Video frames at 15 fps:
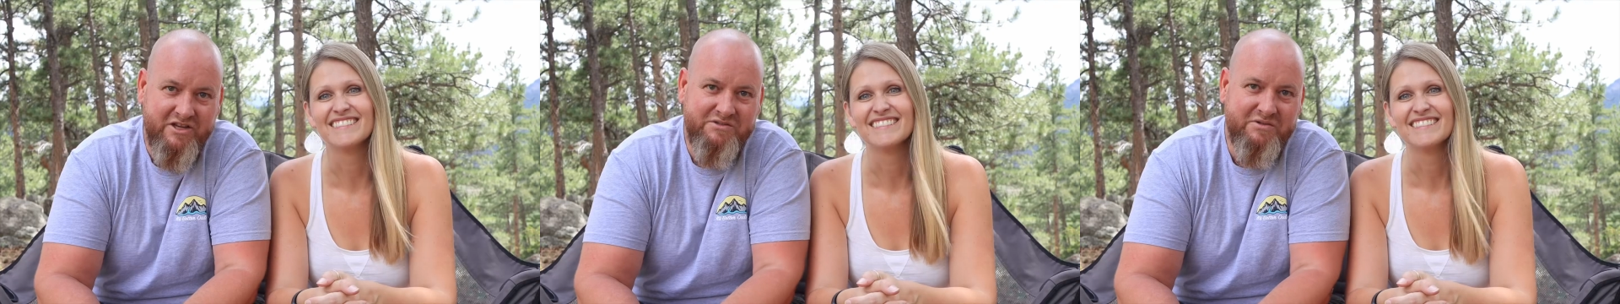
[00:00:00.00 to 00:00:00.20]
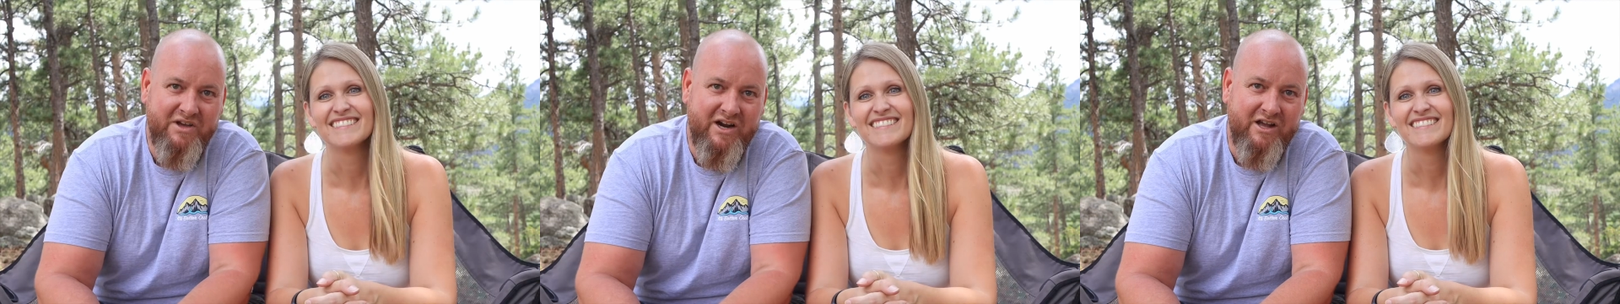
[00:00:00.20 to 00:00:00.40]

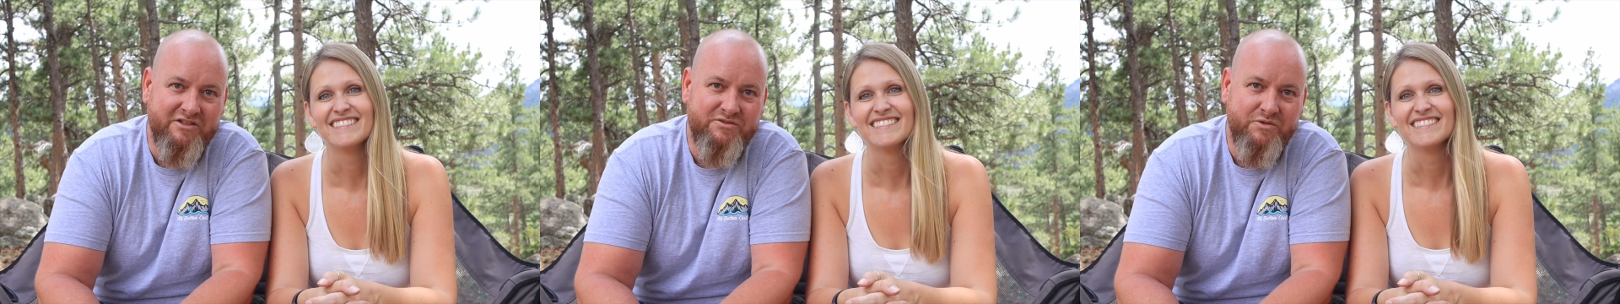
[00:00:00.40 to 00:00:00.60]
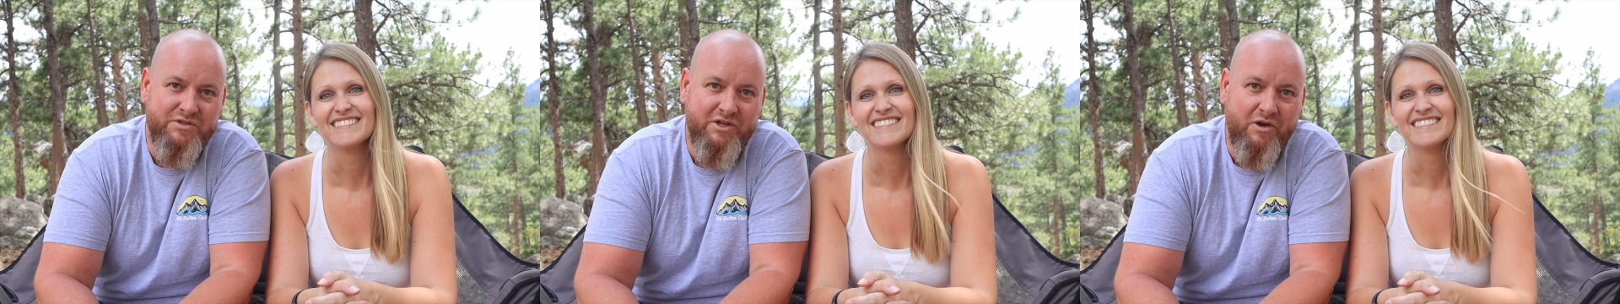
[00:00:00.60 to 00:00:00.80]
Speaker 1: also got
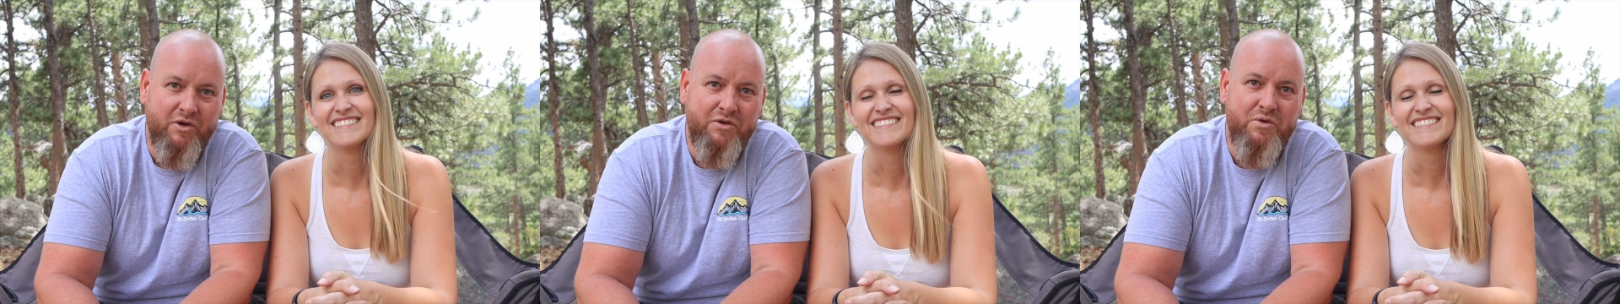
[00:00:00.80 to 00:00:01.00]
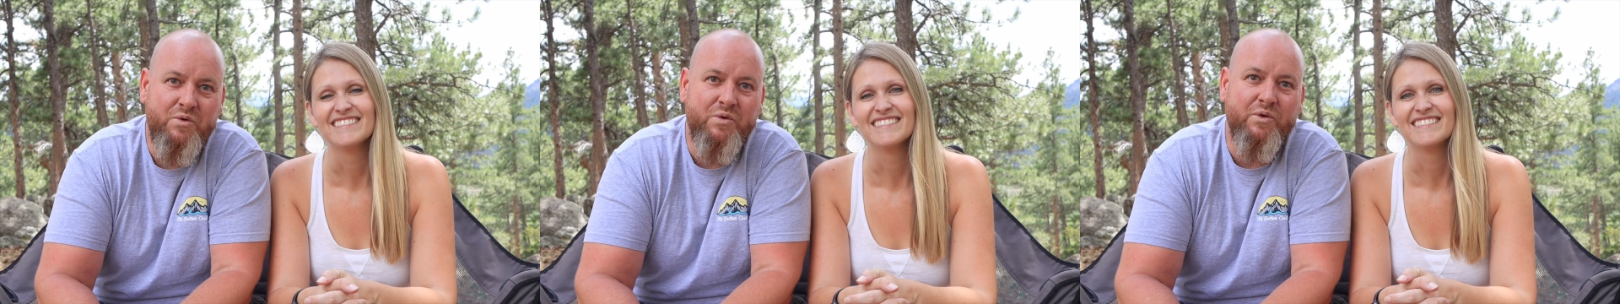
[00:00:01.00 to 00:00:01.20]
all sorts of
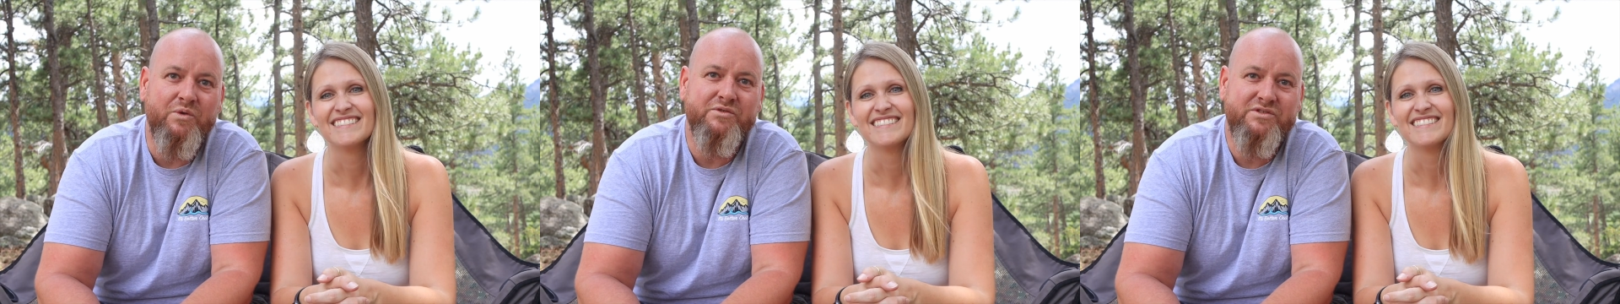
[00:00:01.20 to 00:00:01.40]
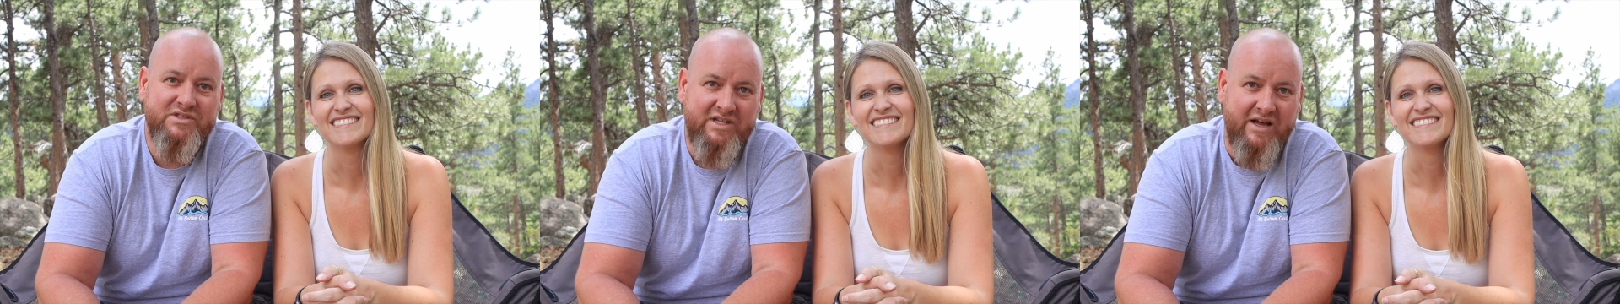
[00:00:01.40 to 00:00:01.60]

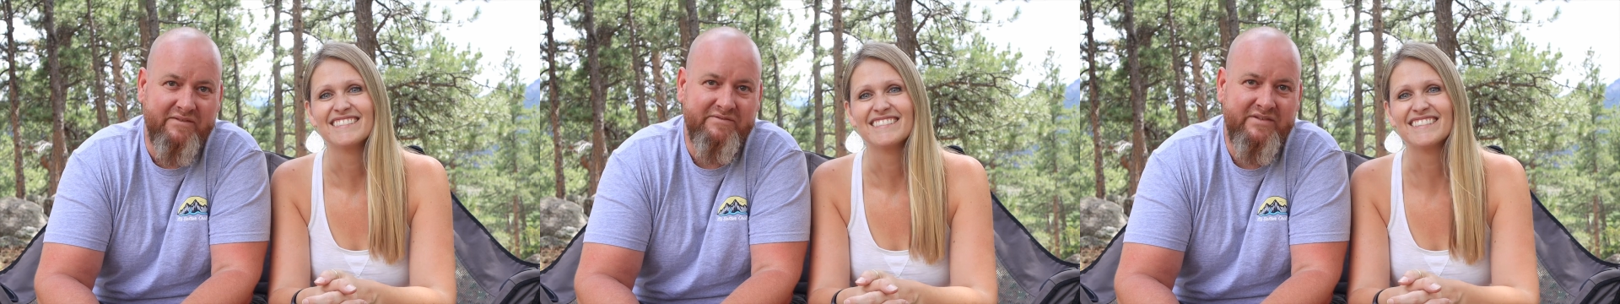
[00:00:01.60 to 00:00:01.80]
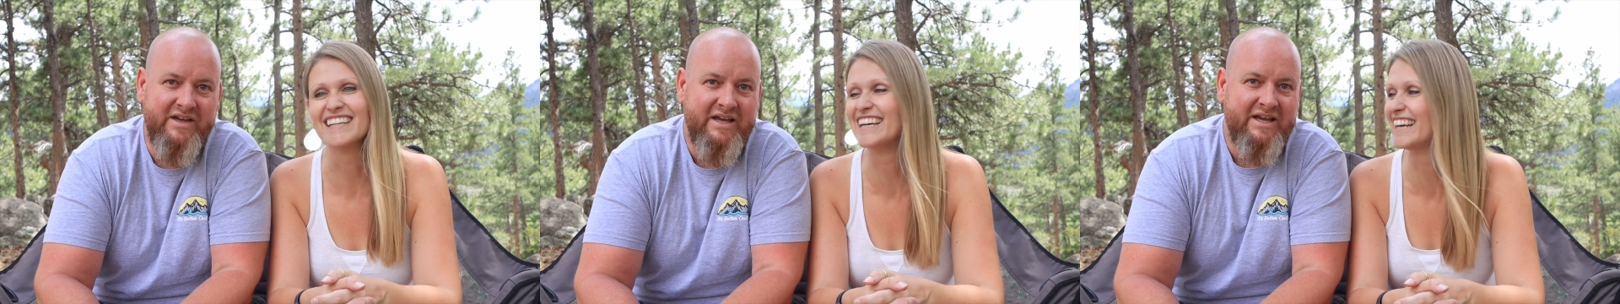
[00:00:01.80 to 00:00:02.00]
cool
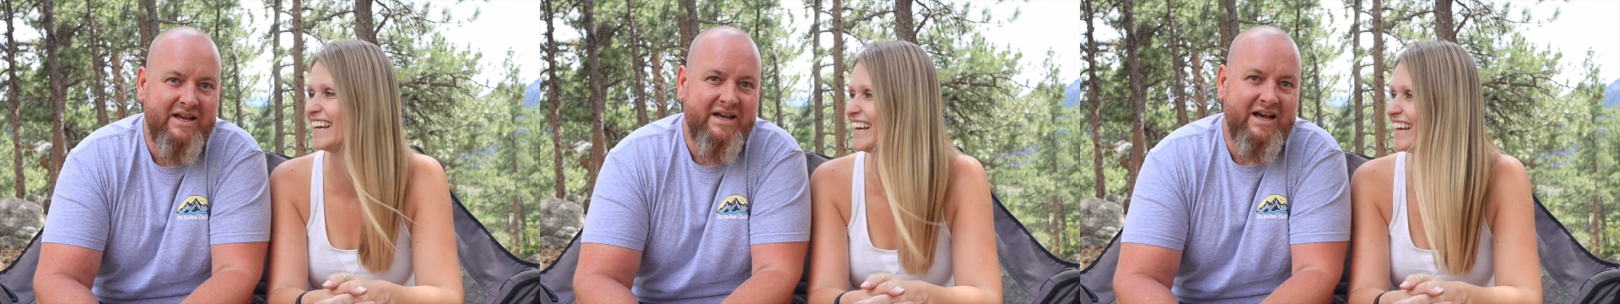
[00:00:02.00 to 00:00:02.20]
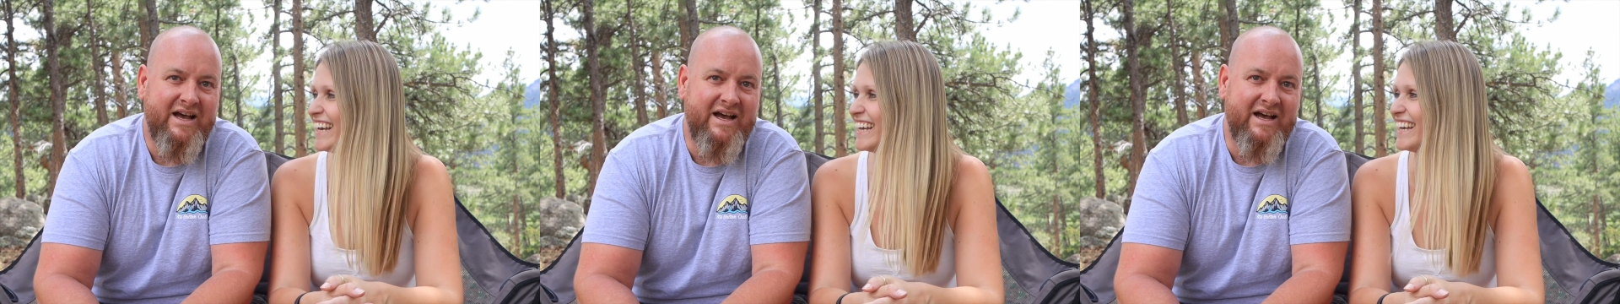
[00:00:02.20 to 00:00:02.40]
stuff.
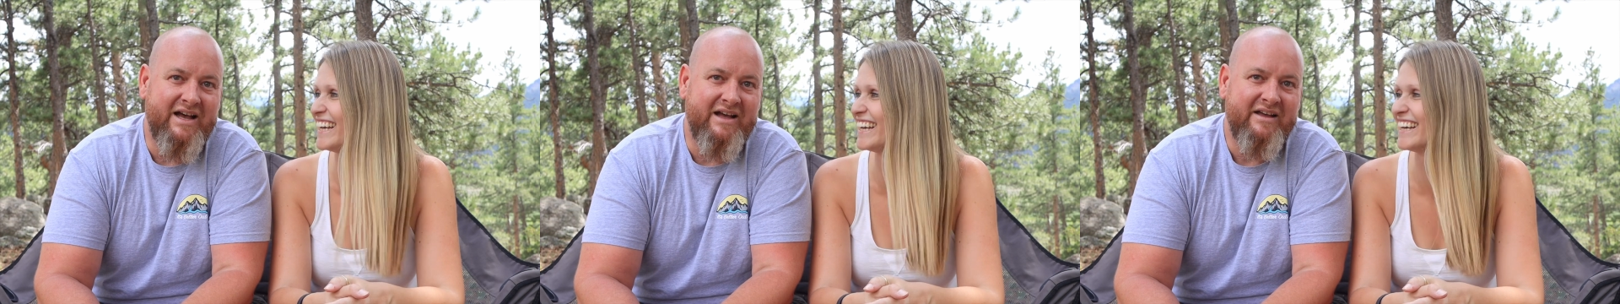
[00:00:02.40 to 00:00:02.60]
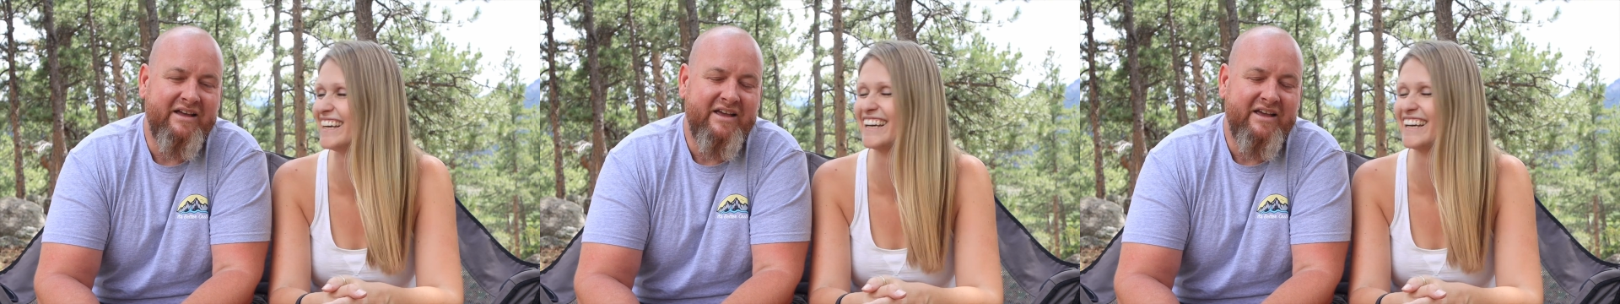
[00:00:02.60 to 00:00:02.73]
Uh,